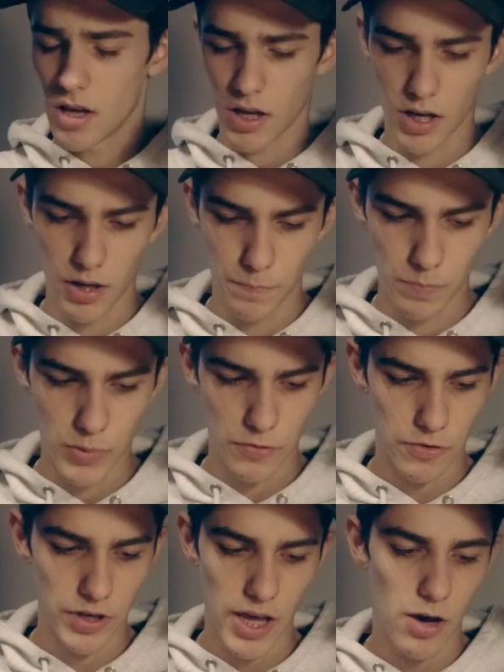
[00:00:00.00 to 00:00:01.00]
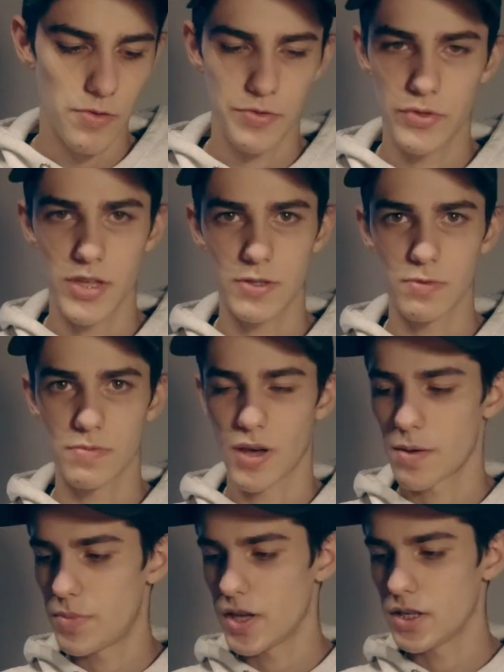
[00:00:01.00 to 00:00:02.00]
But for now, this was
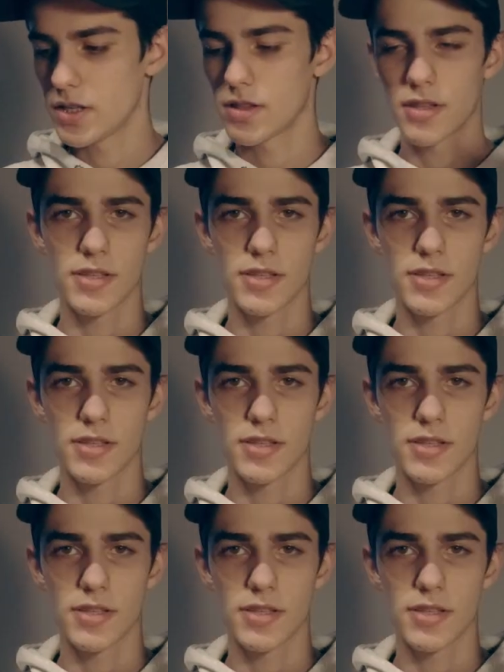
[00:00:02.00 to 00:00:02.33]
my opinion.